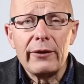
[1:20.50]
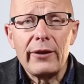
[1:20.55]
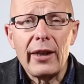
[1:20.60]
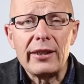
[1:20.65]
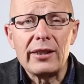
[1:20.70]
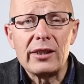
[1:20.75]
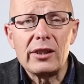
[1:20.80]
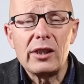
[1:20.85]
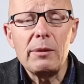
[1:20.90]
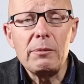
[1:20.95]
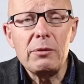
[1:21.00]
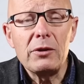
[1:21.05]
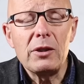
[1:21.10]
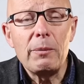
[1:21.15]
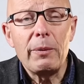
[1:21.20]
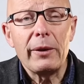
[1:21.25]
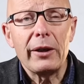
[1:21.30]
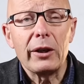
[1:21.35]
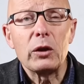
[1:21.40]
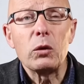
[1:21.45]
there seems
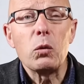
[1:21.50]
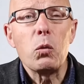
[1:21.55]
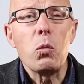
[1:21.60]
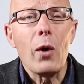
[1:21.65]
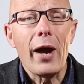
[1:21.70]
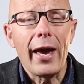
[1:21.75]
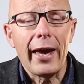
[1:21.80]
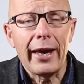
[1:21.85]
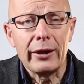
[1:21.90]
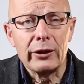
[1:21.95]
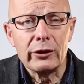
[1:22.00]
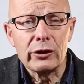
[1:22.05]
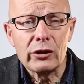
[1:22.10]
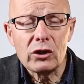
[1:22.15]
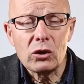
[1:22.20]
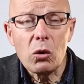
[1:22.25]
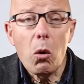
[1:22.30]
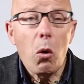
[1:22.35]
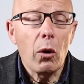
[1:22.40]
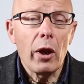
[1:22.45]
to be an
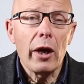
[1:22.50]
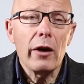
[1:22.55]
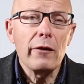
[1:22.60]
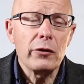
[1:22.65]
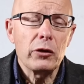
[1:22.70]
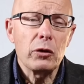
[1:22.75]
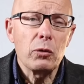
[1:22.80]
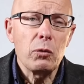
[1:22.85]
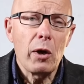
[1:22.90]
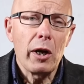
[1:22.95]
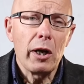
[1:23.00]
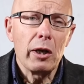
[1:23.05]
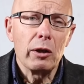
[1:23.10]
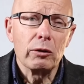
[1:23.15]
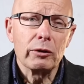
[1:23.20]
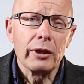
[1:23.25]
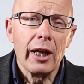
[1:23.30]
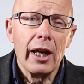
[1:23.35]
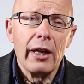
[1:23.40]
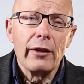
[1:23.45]
awareness all over the
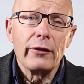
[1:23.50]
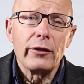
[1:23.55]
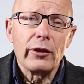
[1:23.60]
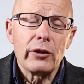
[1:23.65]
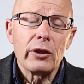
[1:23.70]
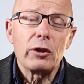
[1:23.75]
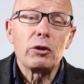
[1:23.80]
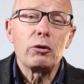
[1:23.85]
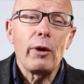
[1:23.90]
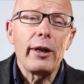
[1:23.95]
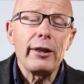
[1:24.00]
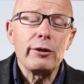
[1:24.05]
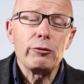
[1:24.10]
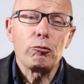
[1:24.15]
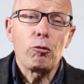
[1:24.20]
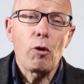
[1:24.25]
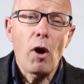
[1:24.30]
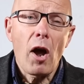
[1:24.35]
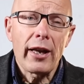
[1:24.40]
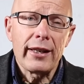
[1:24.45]
world that the great
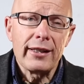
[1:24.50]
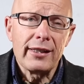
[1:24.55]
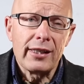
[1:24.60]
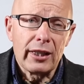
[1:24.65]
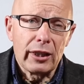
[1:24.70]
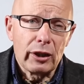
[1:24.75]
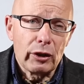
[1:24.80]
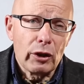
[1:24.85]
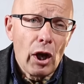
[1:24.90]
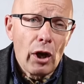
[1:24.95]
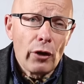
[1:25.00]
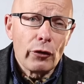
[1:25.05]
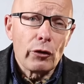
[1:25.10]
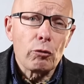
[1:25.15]
rising,